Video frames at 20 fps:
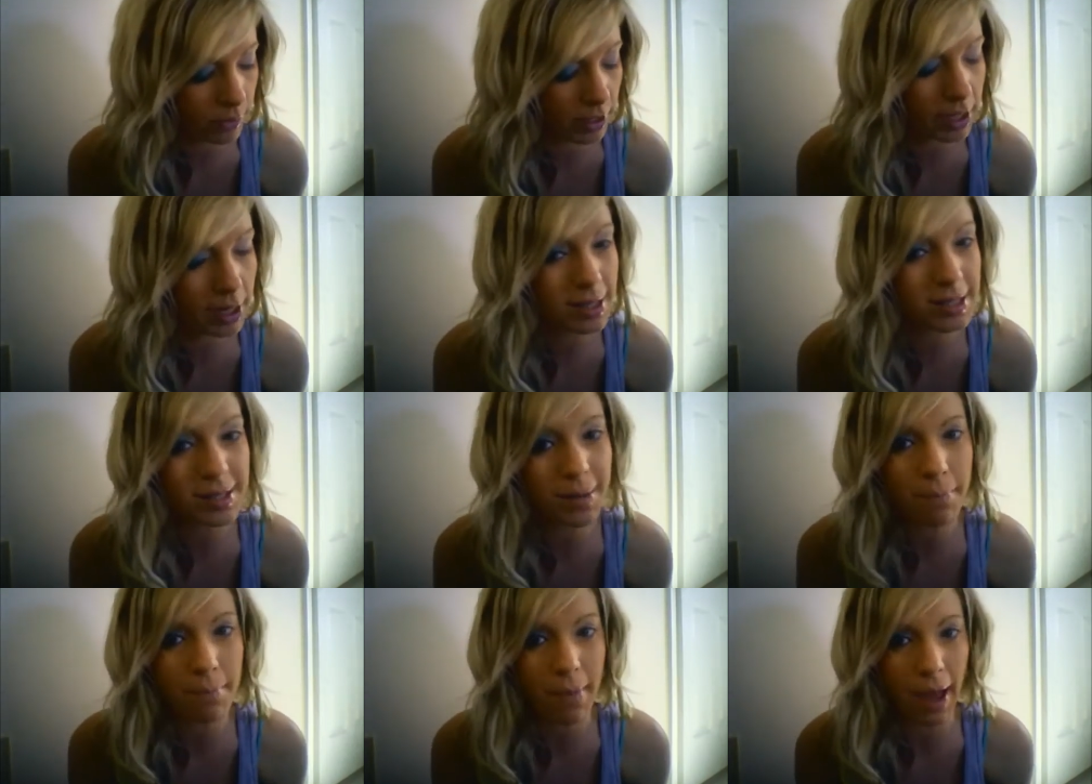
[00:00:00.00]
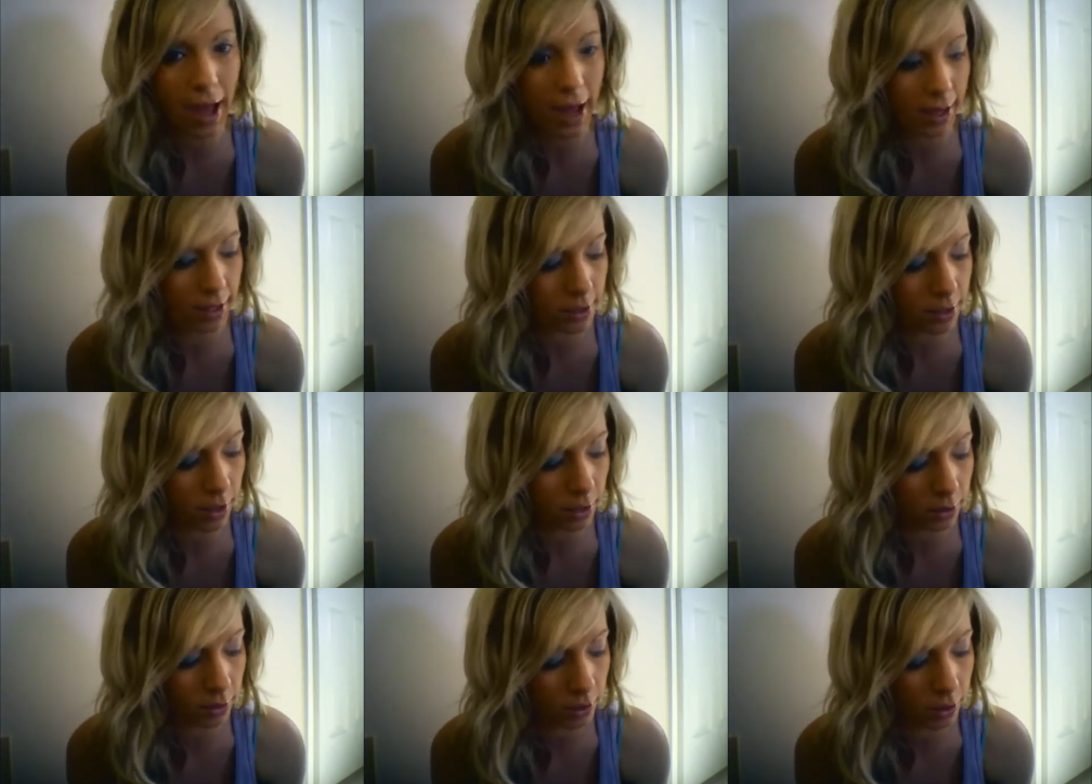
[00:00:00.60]
And it is a matte
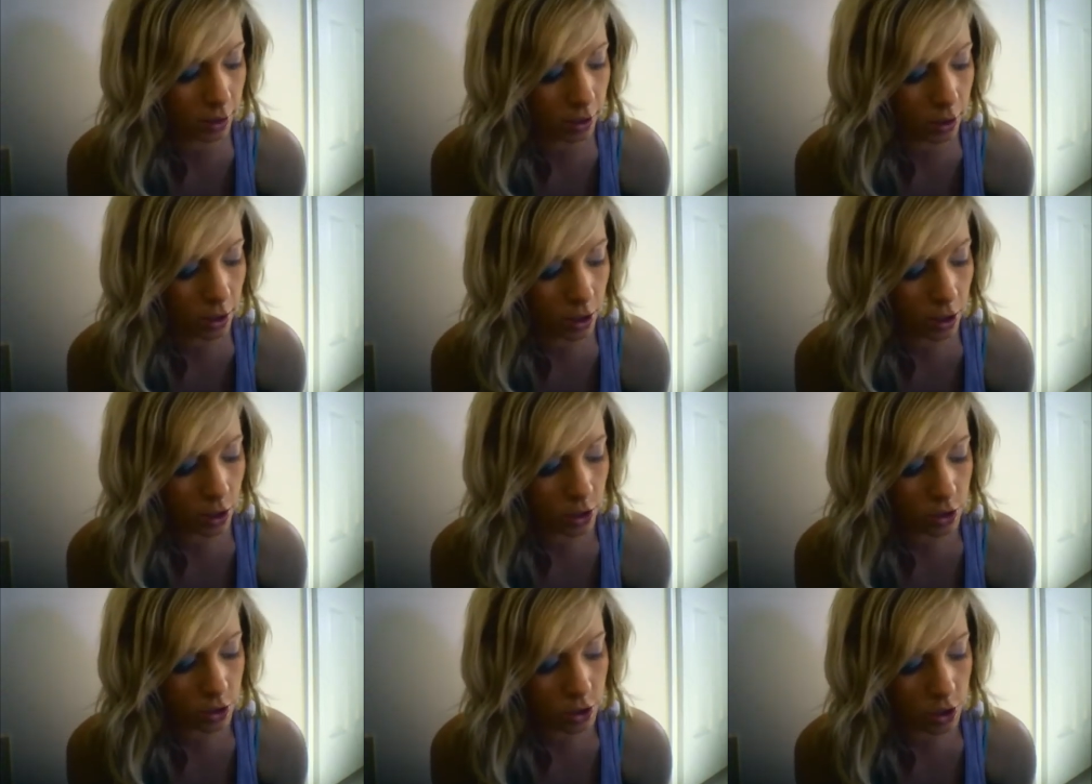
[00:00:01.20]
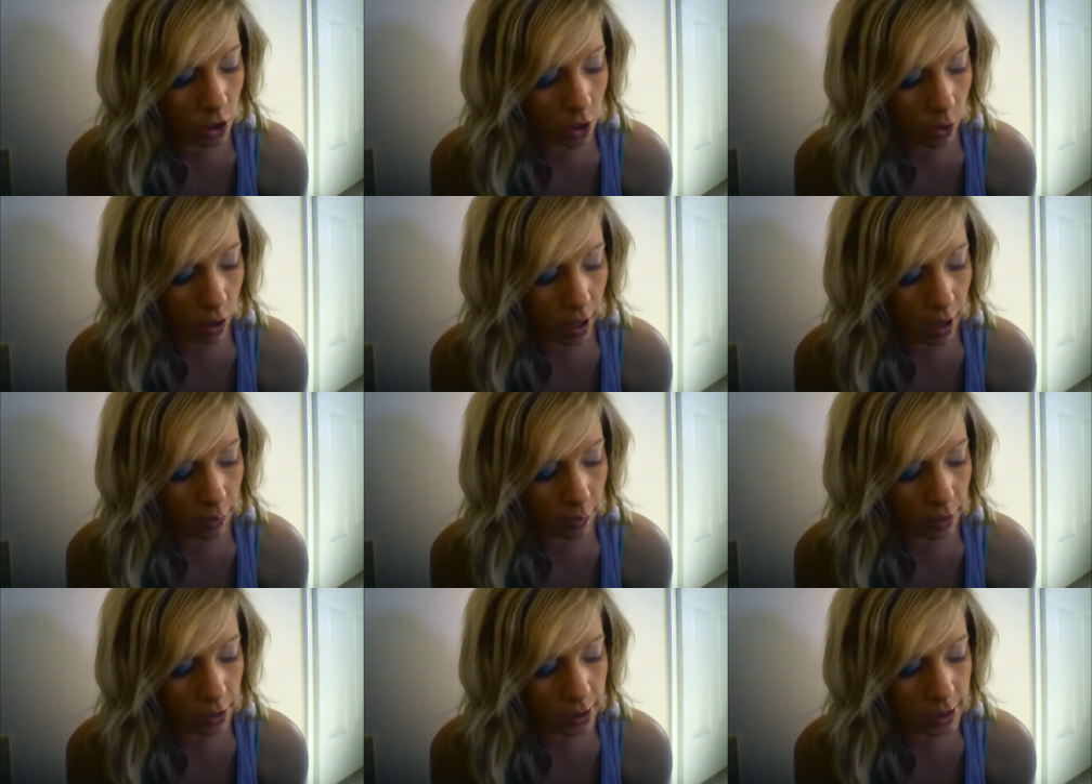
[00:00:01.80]
color, so
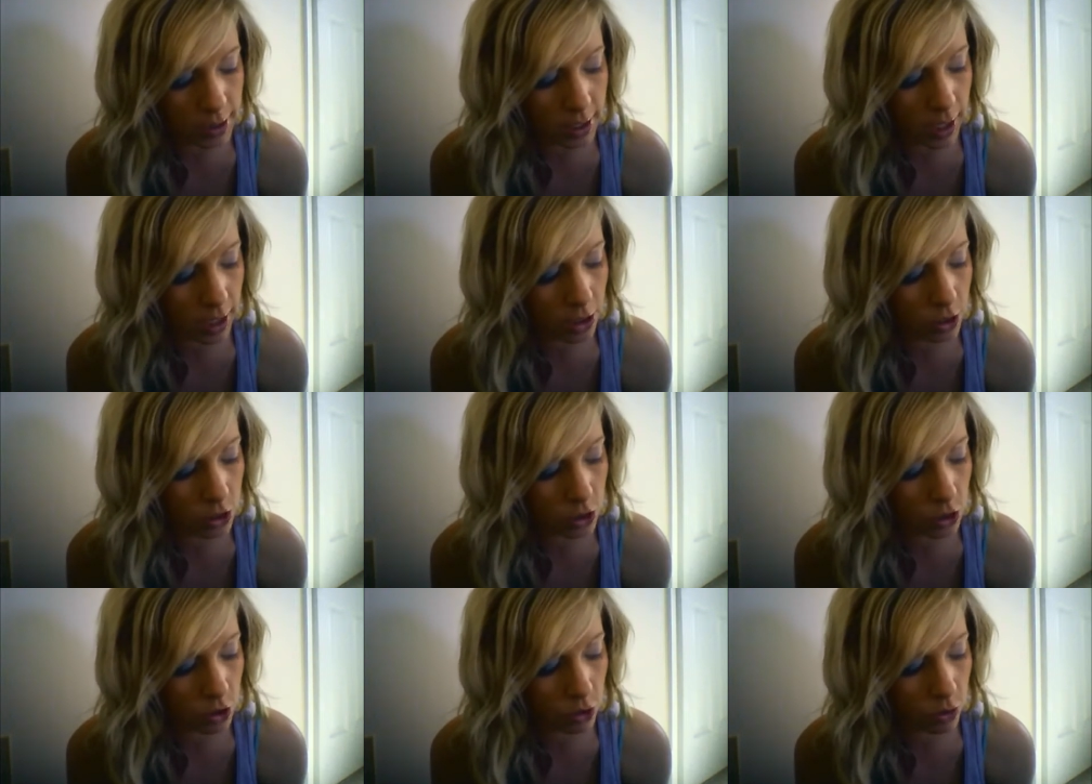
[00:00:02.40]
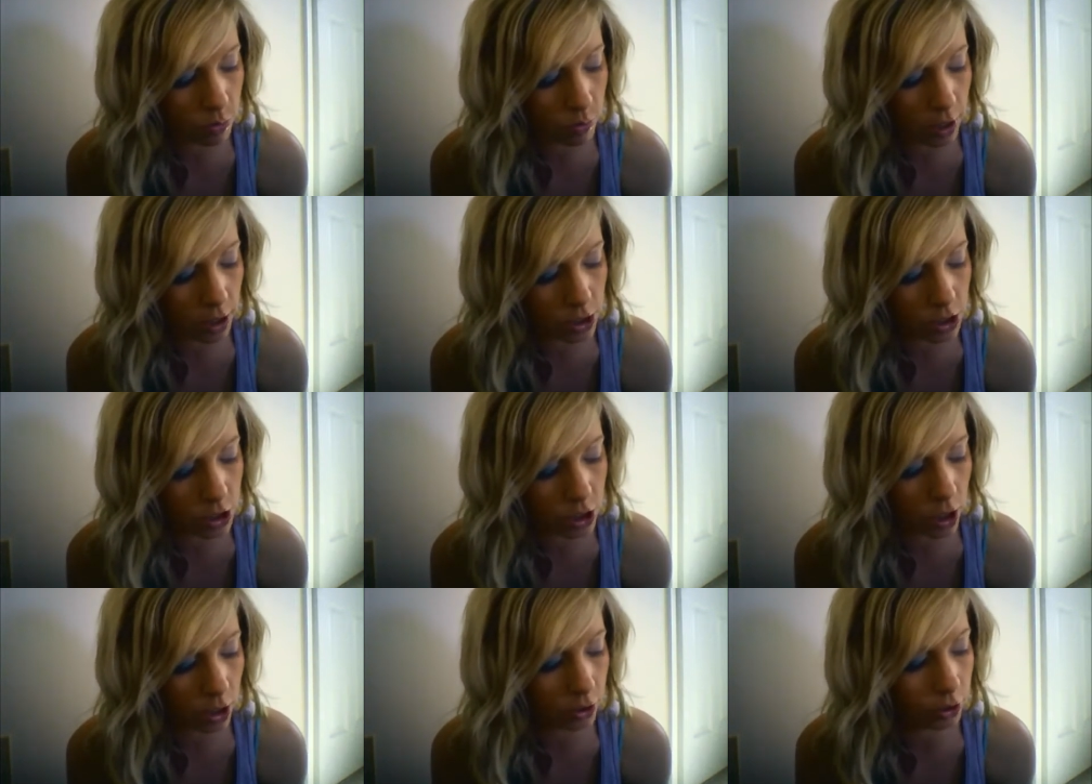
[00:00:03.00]
I wouldn't take too
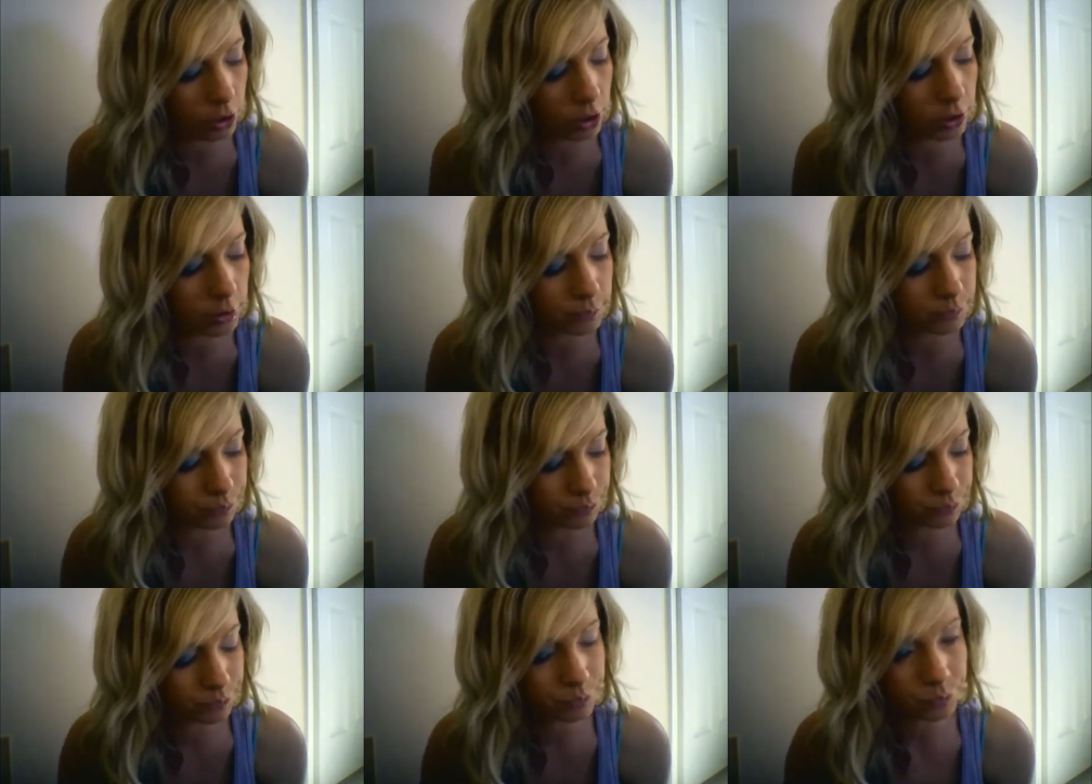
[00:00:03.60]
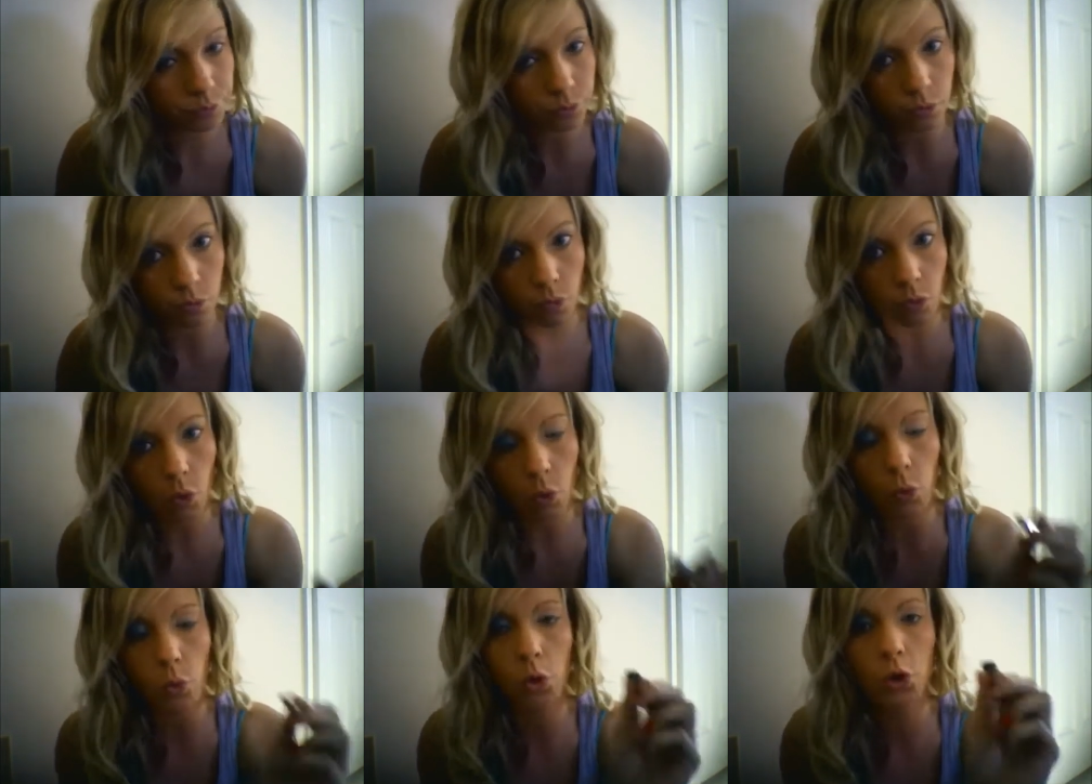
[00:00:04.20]
much color
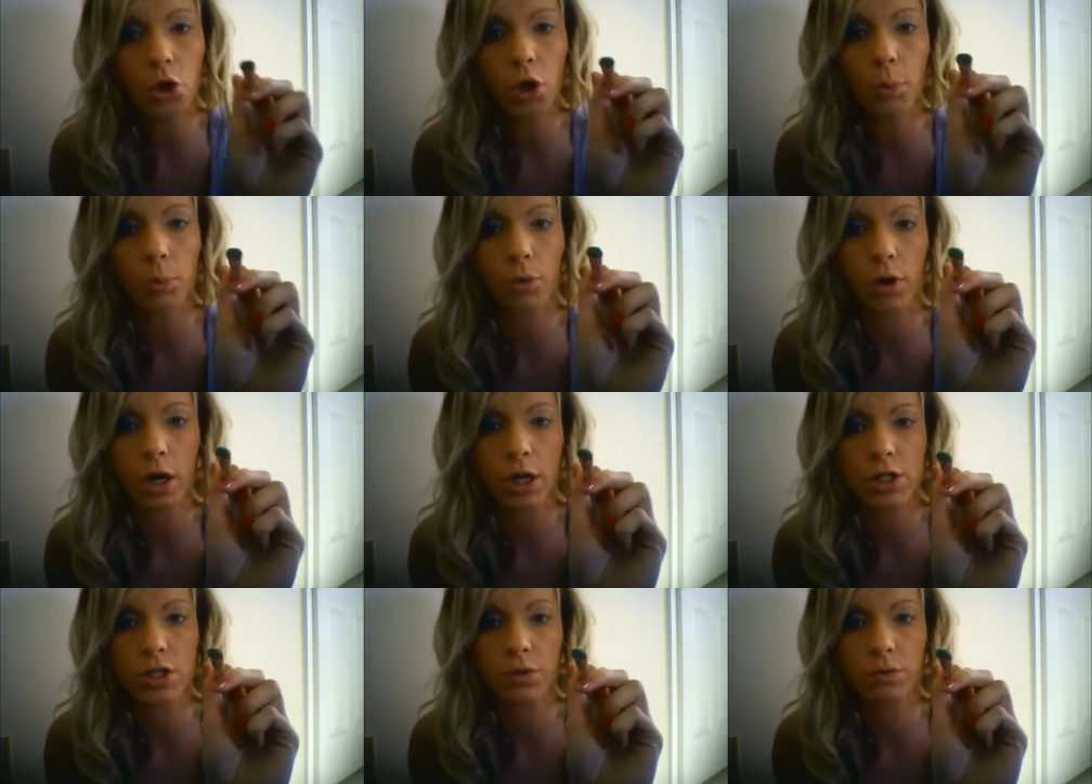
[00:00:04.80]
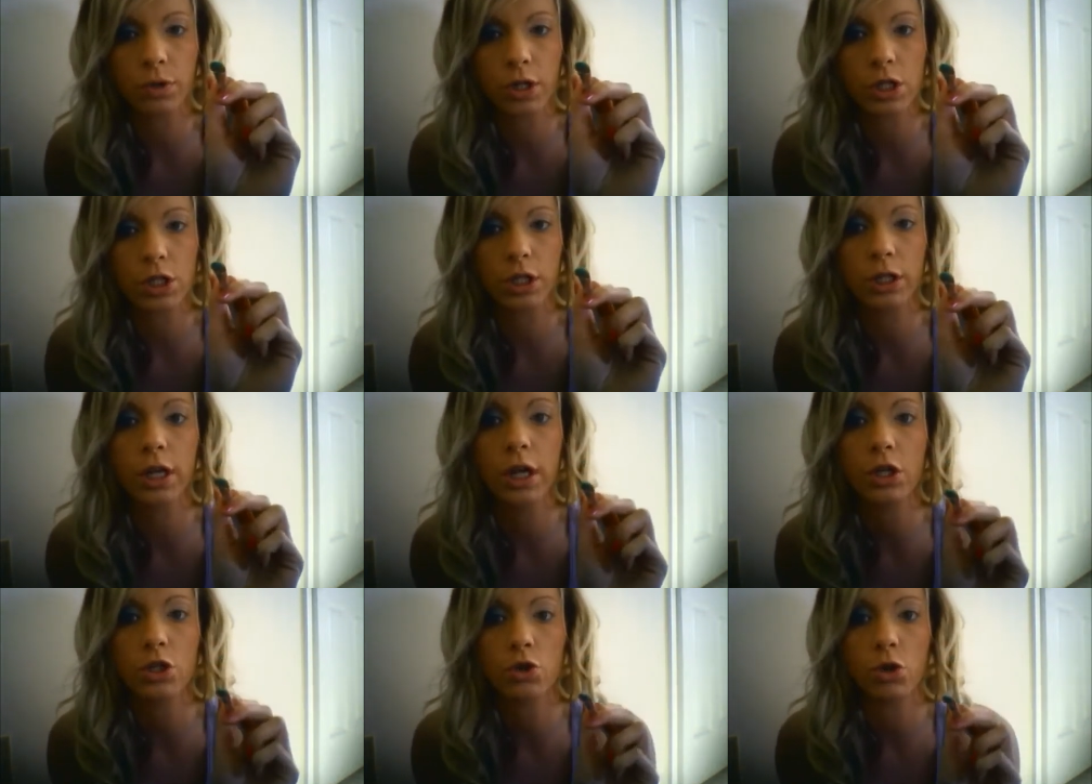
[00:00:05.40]
on your brush
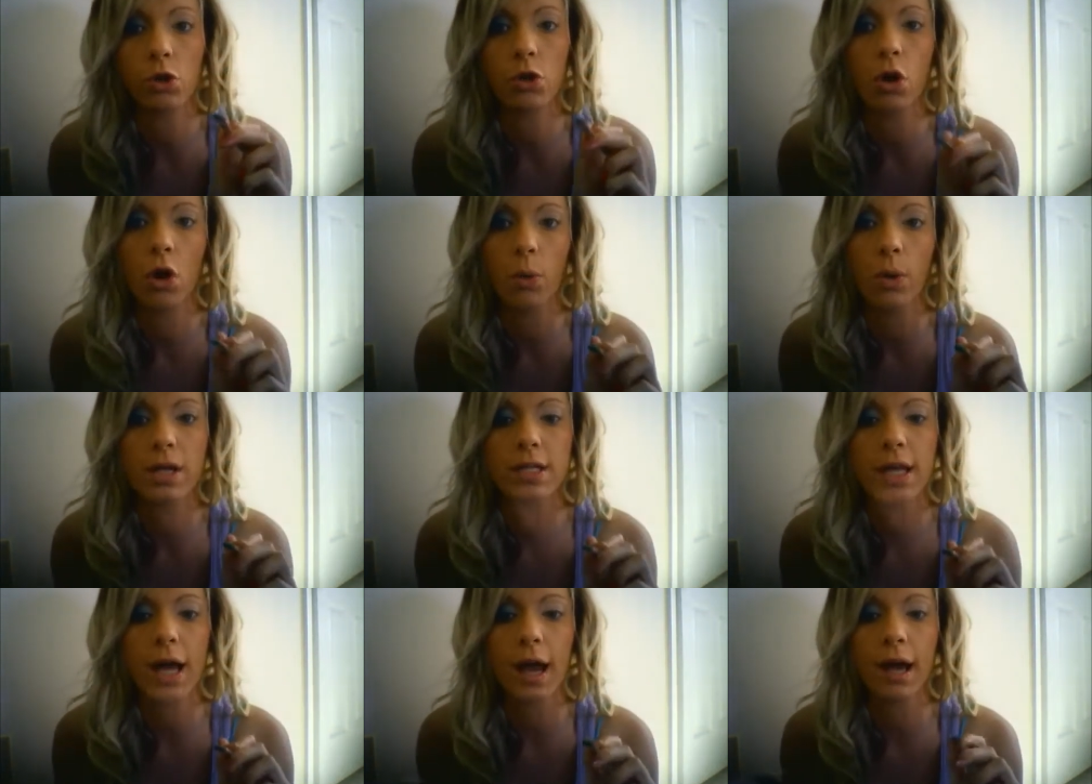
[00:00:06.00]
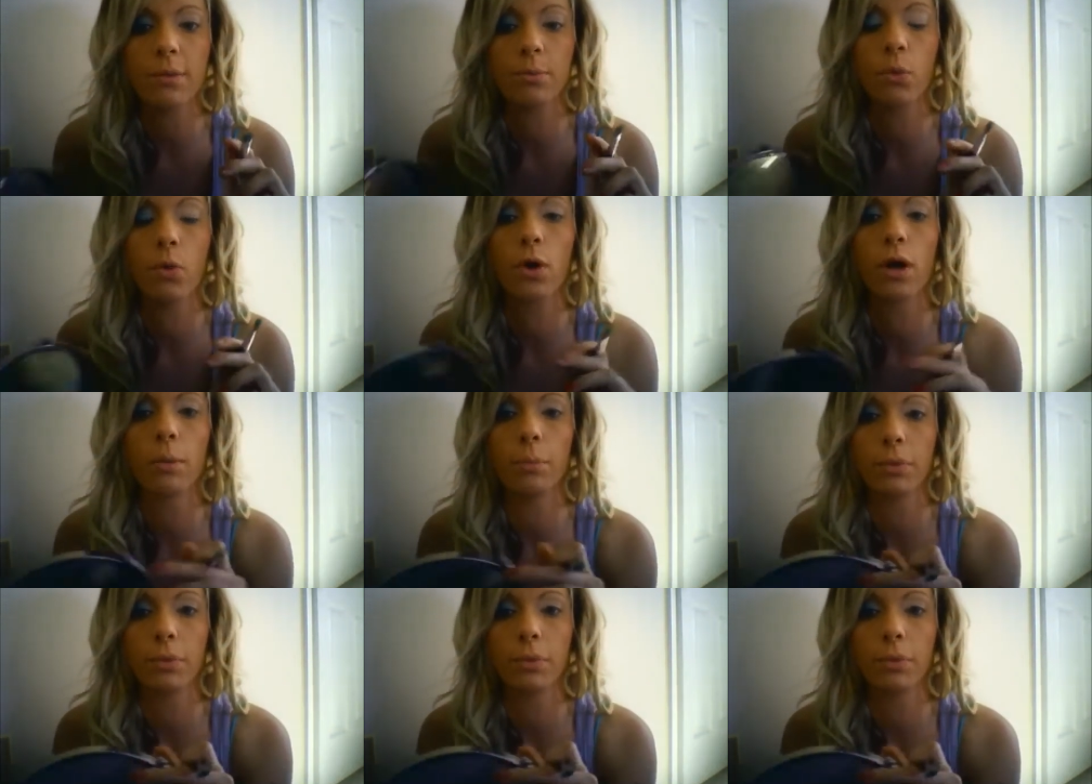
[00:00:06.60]
originally, because you can always add more and